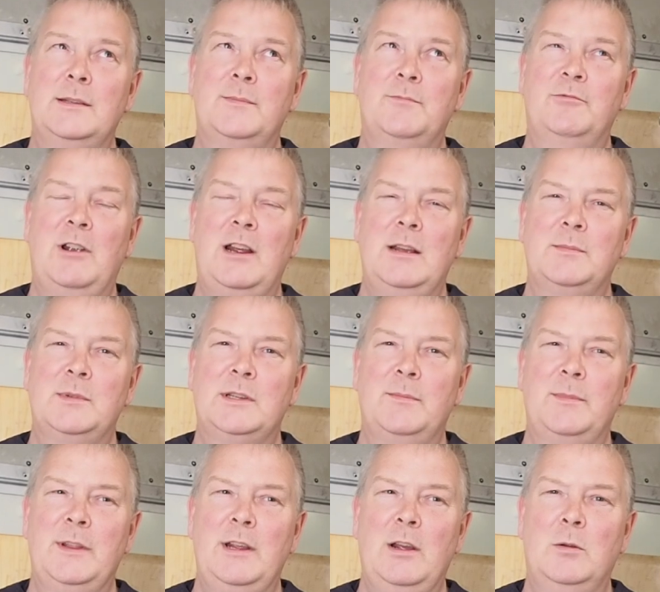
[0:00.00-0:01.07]
perhaps some
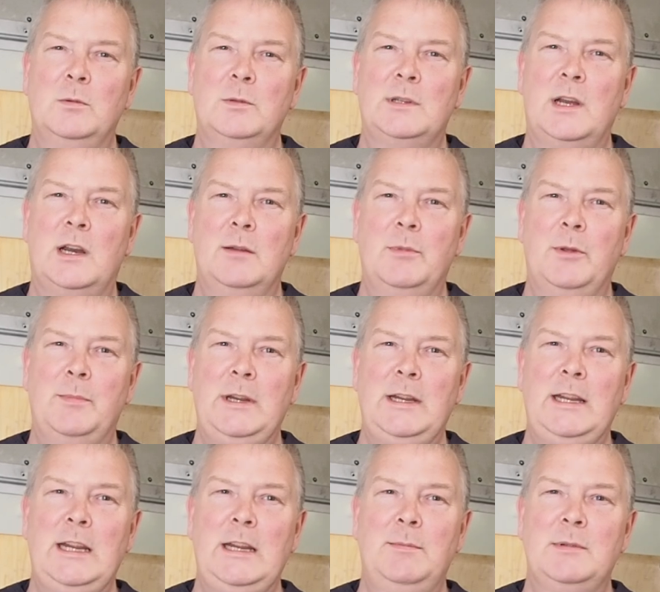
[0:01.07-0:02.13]
of the old-timer
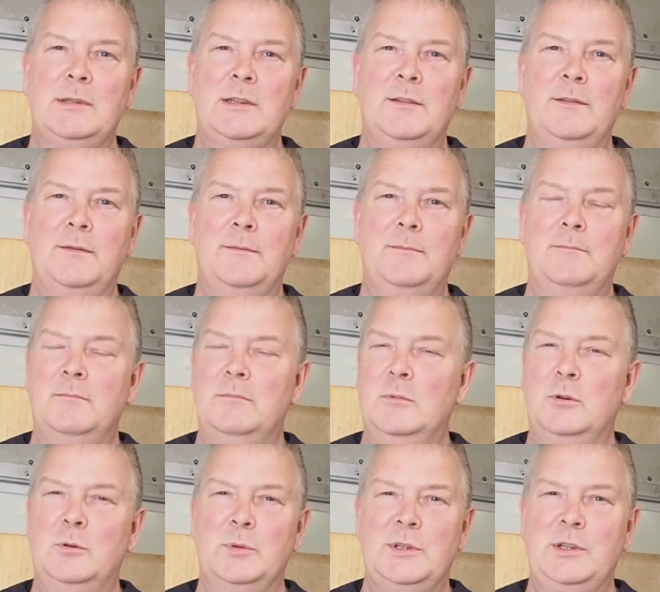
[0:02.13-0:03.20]
beekeepers have
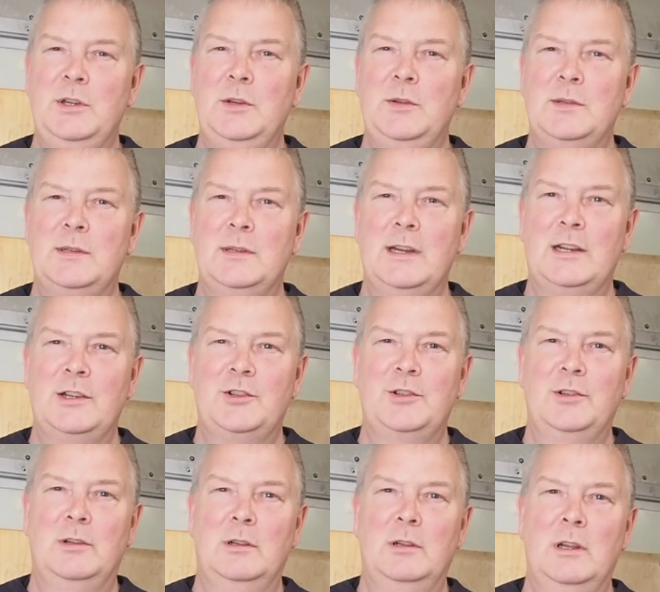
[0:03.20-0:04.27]
always used
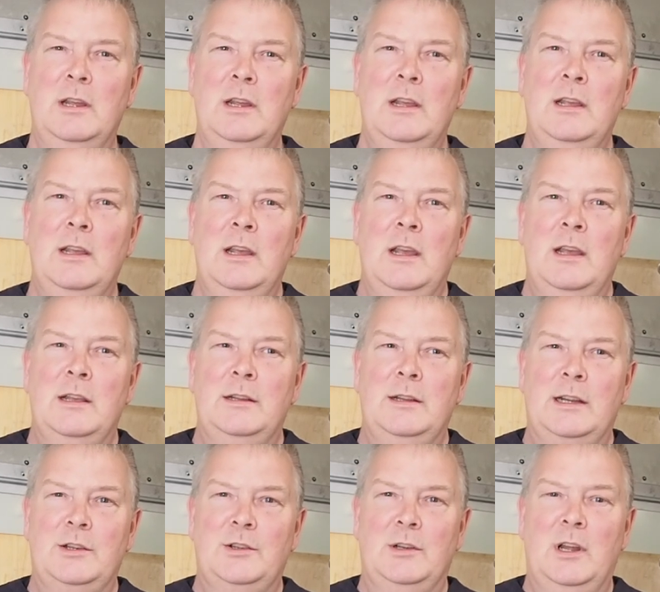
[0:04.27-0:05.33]
national
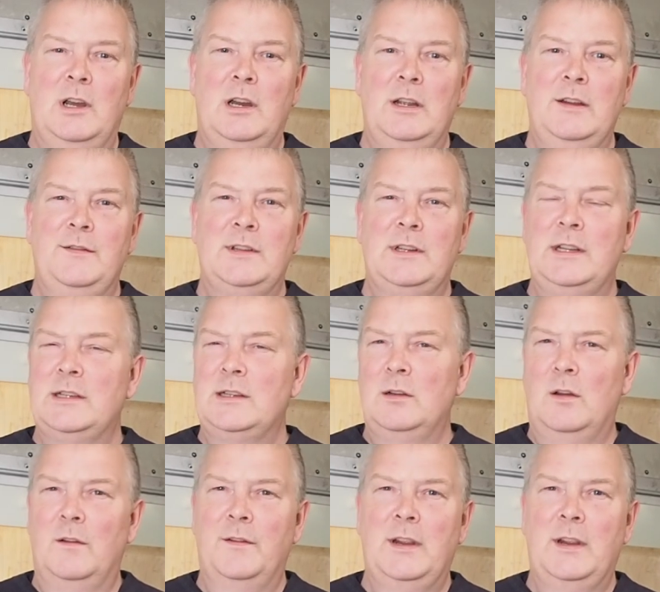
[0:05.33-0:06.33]
hives, and there's a lot of